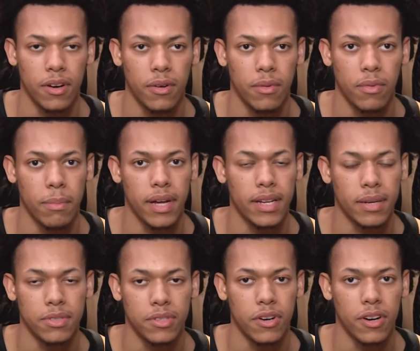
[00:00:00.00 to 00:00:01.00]
You know, when my
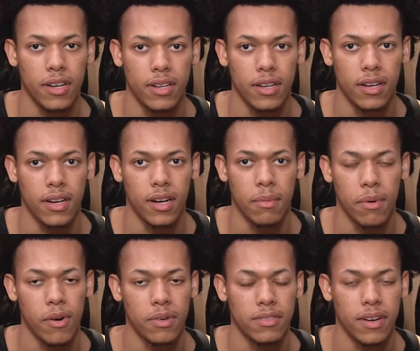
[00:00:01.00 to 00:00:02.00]
name is called, I'm
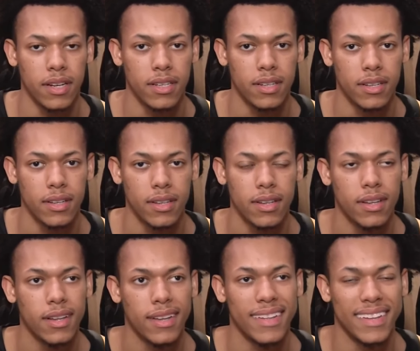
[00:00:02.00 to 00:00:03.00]
always ready.
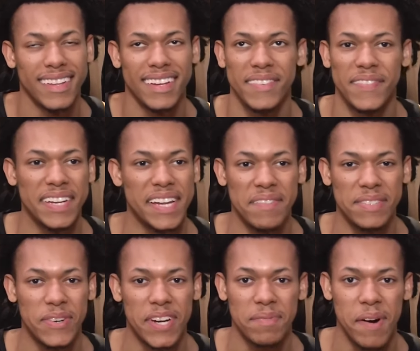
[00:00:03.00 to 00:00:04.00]
My name
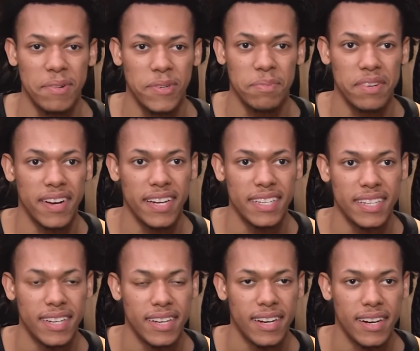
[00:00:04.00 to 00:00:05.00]
is called, I'm always going to be ready.
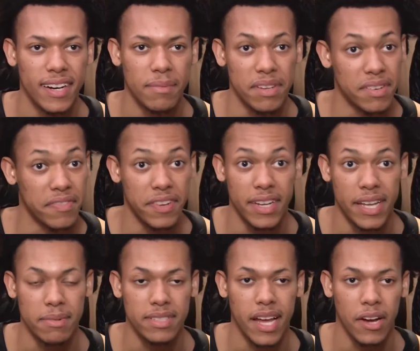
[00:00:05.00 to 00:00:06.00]
Even if your
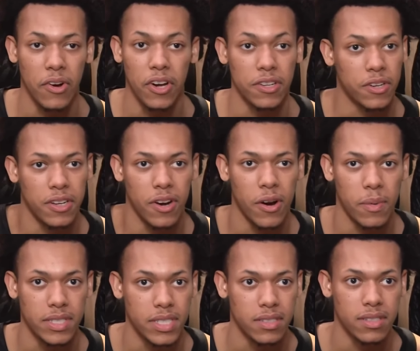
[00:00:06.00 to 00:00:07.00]
name is not called, you know, you
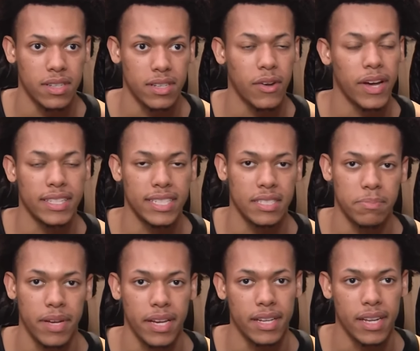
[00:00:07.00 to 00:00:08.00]
always just, you know,
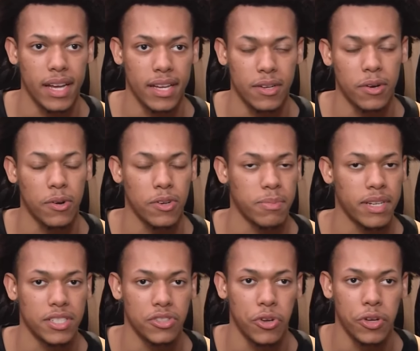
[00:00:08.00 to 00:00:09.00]
anticipate that, you know, of course,
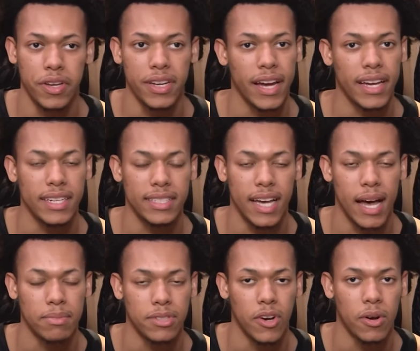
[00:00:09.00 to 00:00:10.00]
might just throw you in there
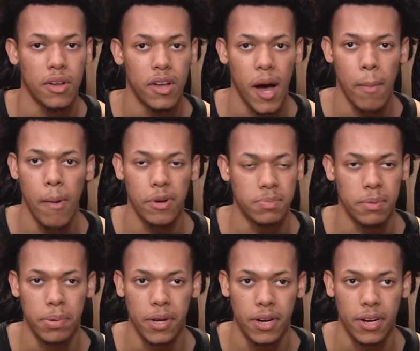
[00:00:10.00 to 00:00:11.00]
anytime. So I'm always
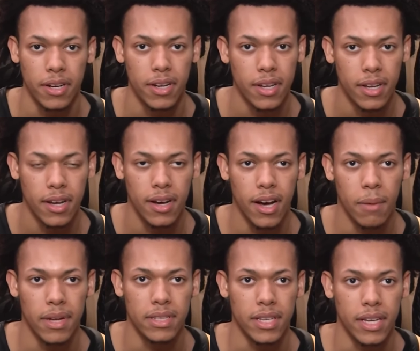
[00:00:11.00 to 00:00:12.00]
prepared.
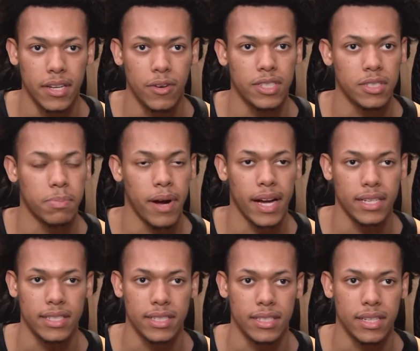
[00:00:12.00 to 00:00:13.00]
I think, you know, just
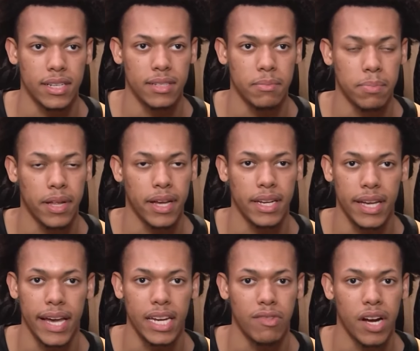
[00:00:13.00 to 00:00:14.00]
practice, you know, playing
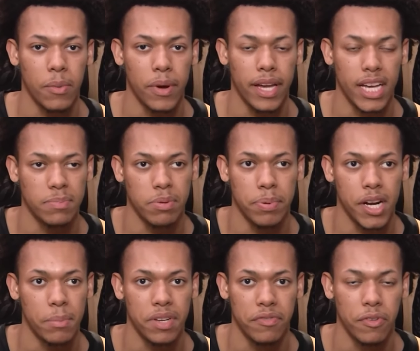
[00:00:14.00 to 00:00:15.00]
the game the right way has
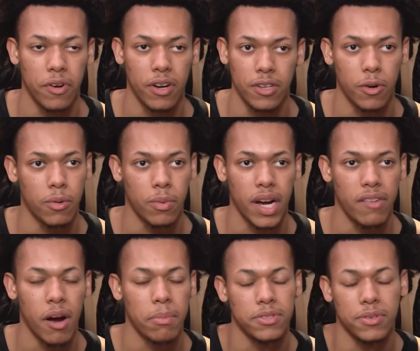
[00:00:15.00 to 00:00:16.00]
prepared me for, you know,
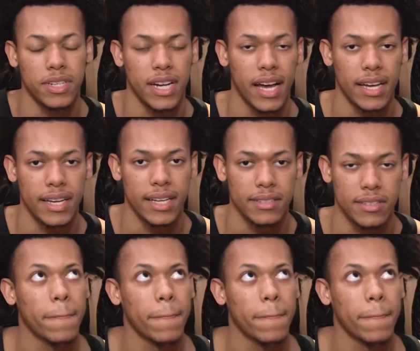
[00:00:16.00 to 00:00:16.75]
whatever opportunity I get.